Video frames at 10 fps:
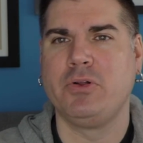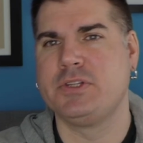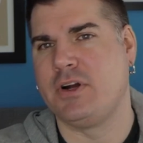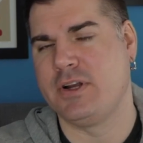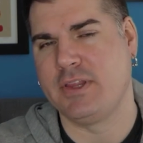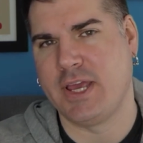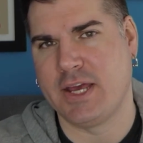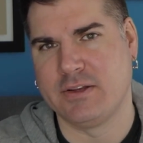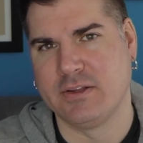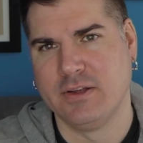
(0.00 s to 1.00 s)
we'll bolt it on in the
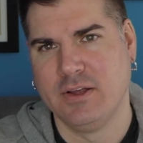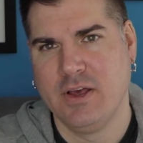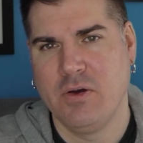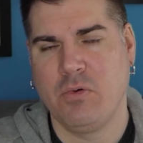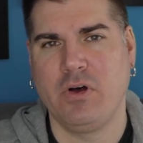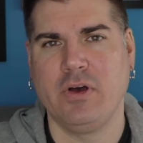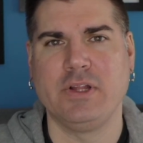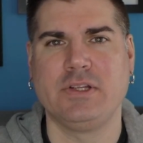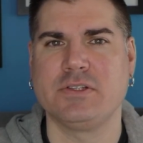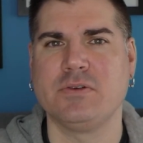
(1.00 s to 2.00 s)
end. Well,
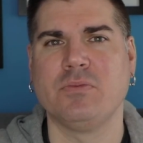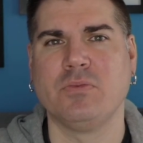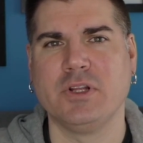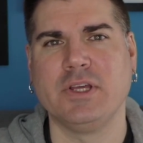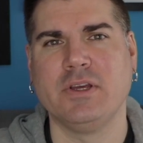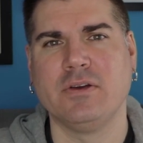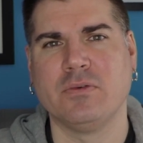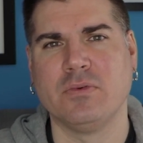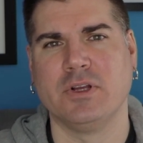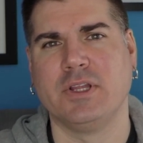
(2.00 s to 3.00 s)
it doesn't really,
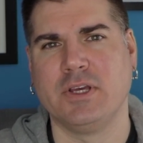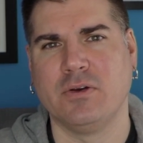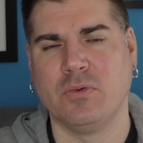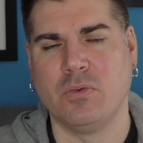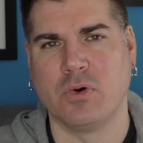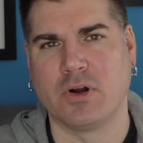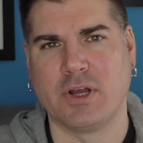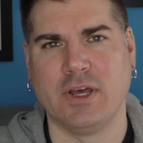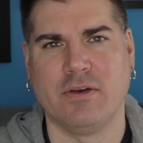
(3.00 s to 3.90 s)
really work.